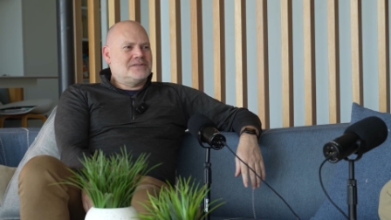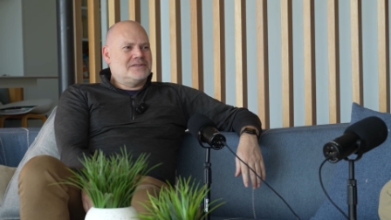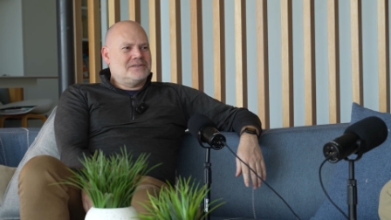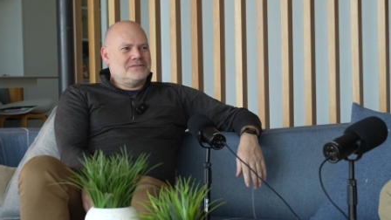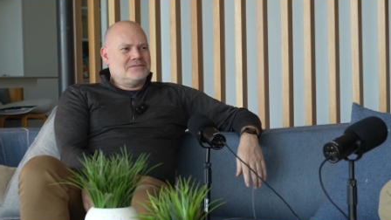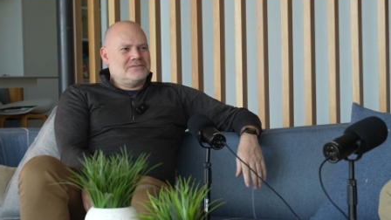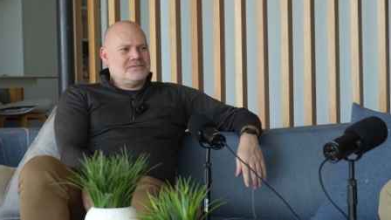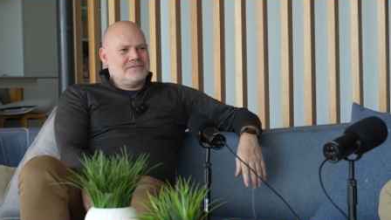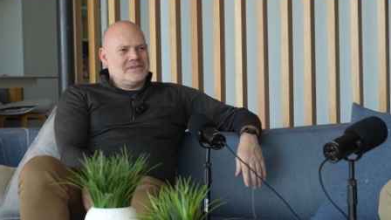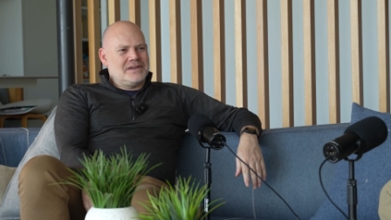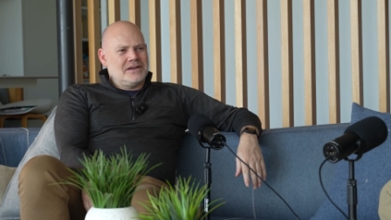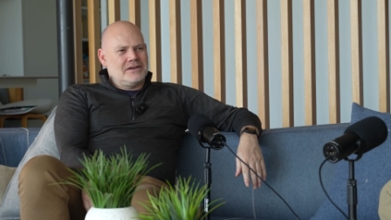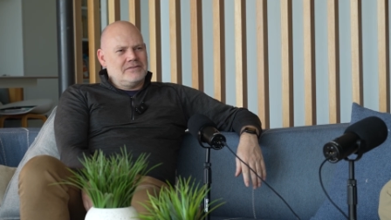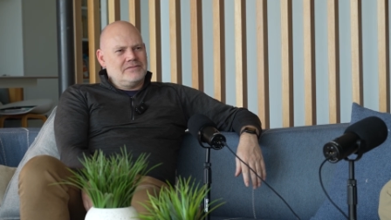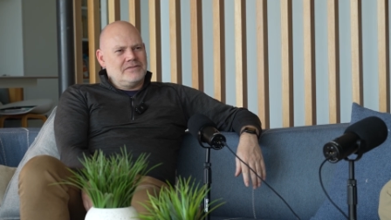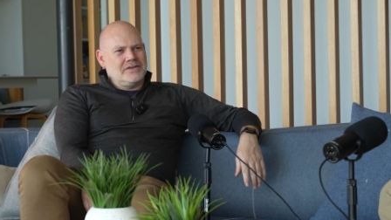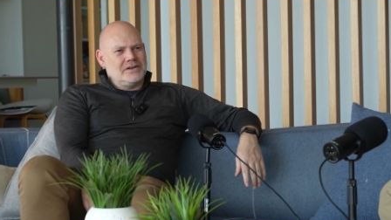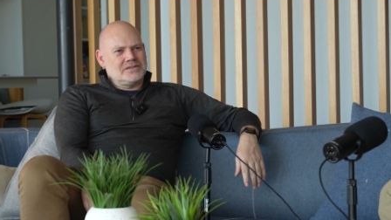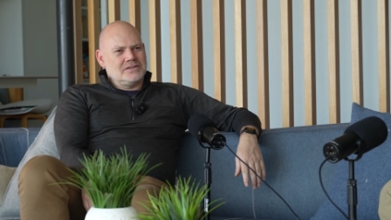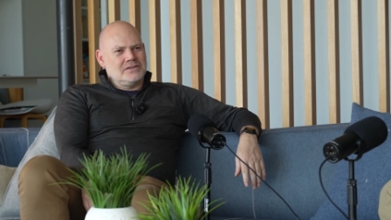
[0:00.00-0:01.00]
of
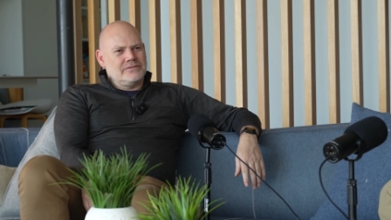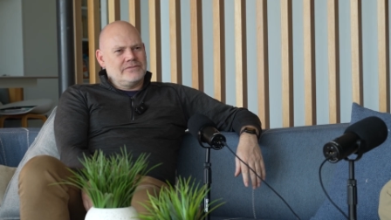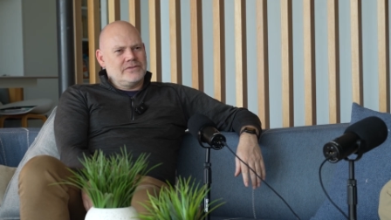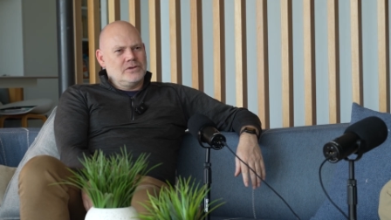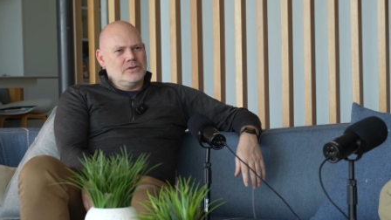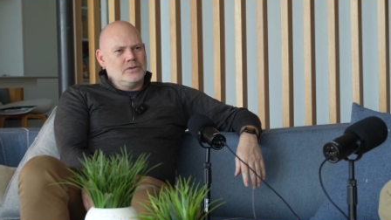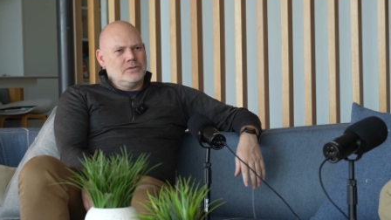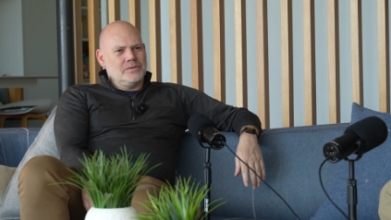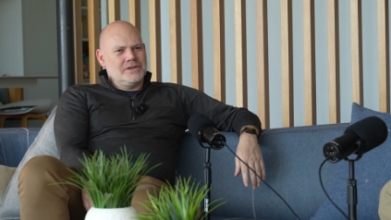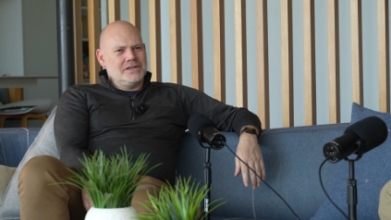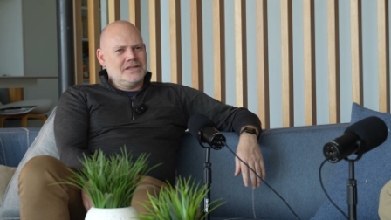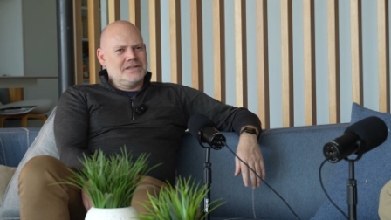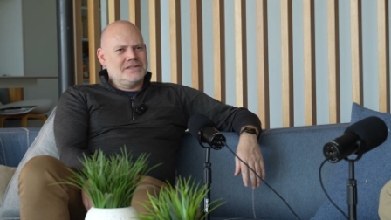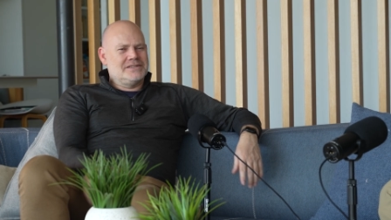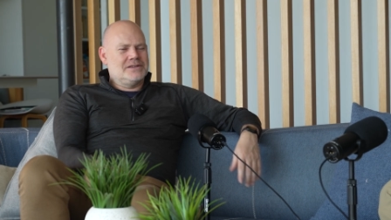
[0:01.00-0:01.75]
fossil fuel we need.